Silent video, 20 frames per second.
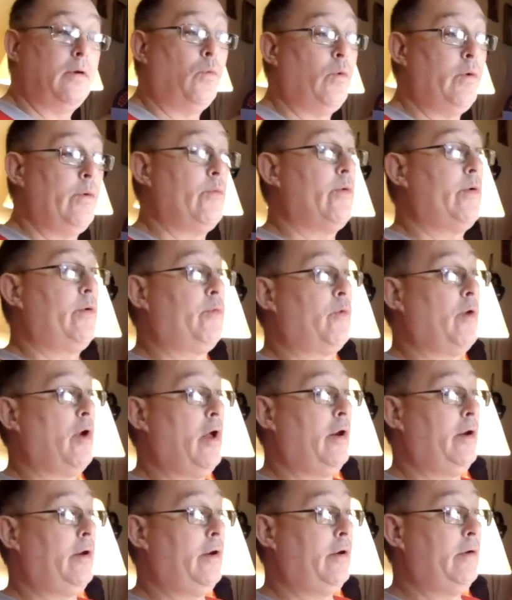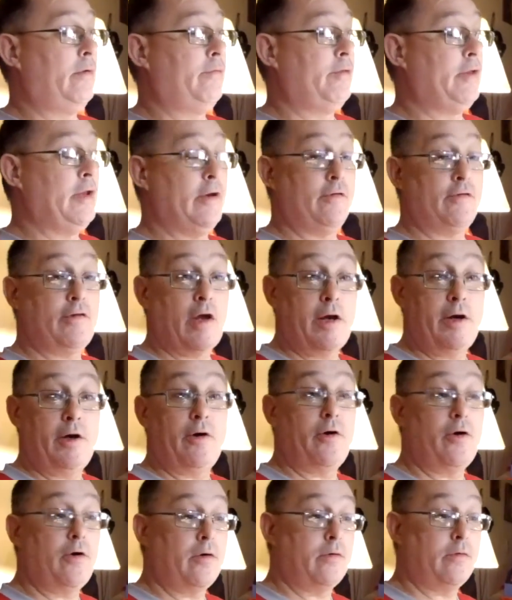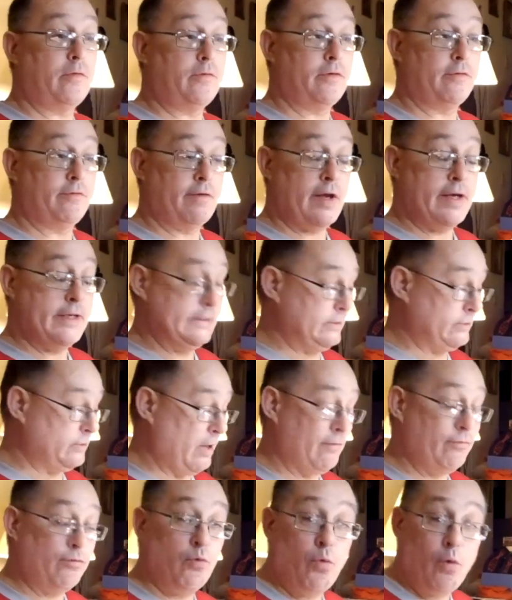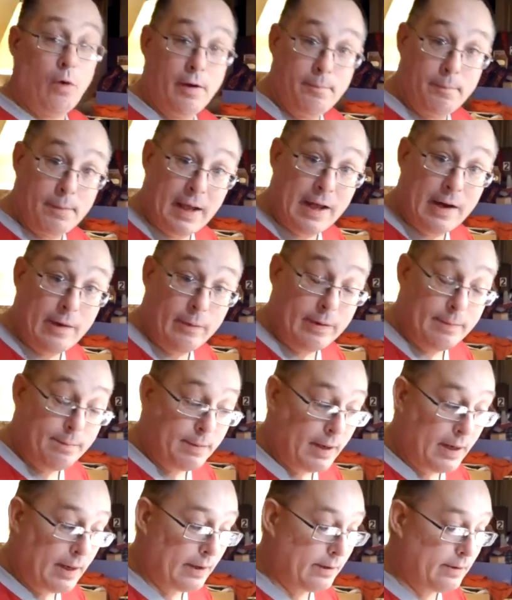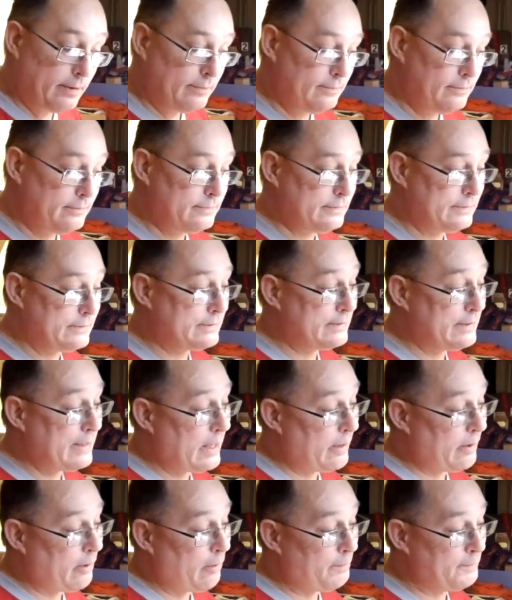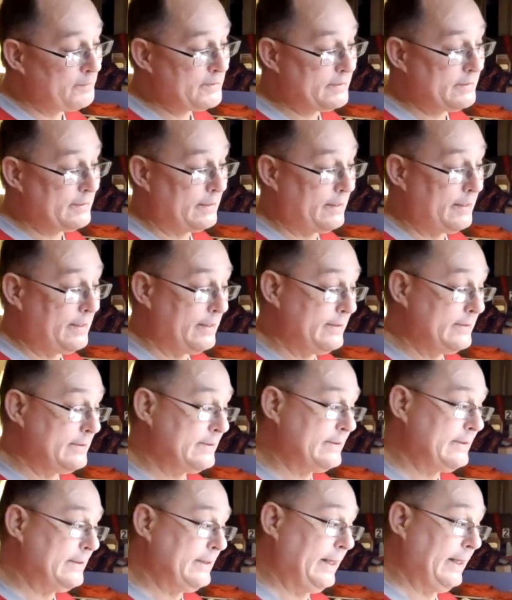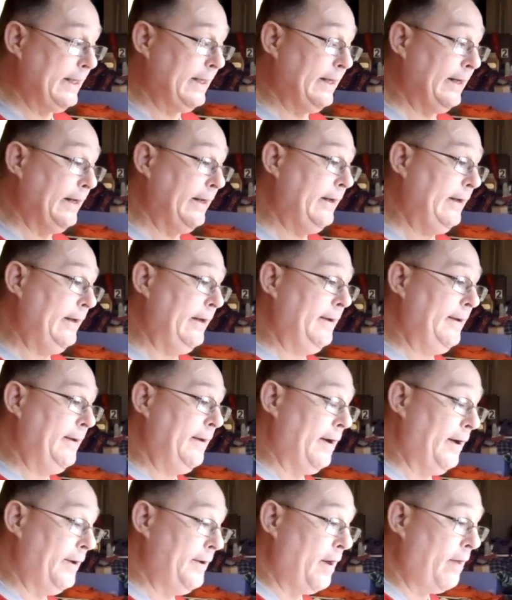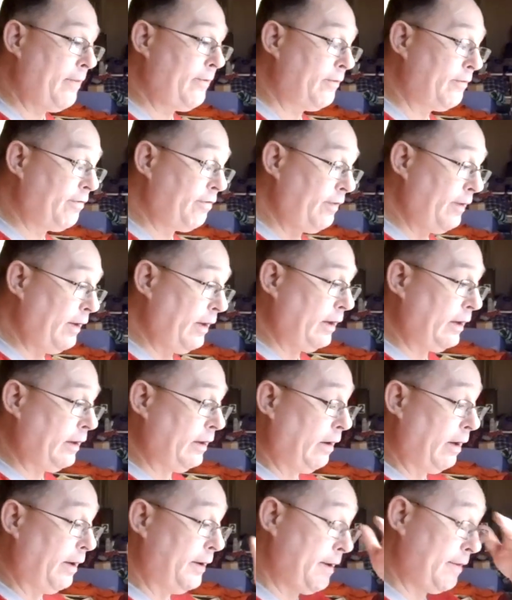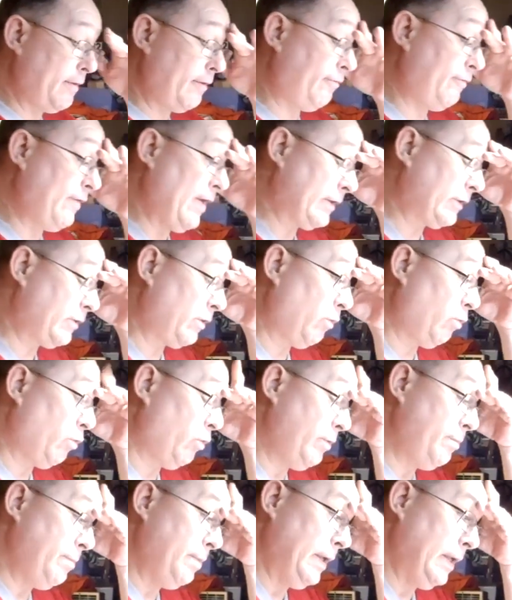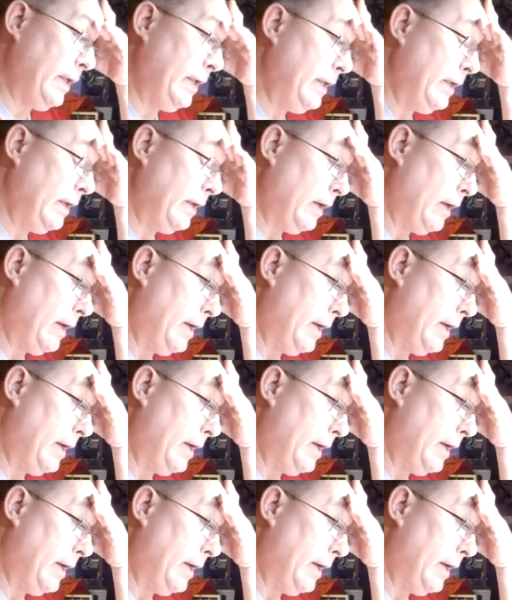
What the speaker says: we would run the entire device off one battery pack. It's not always the case. And another factor would be,